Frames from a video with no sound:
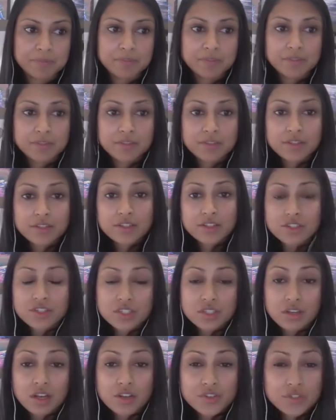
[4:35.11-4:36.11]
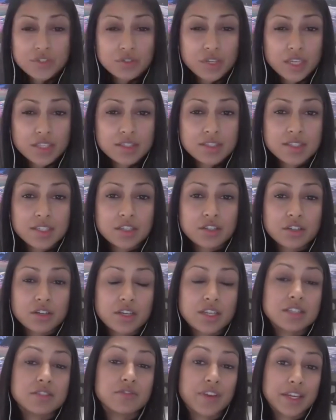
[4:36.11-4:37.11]
Other factors to also consider
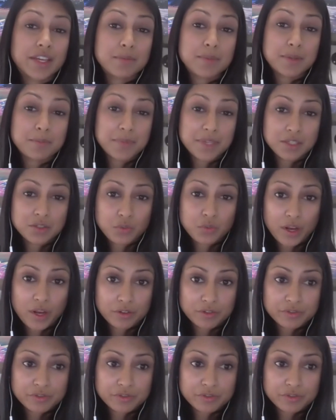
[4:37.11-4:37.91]
is vitamin B12.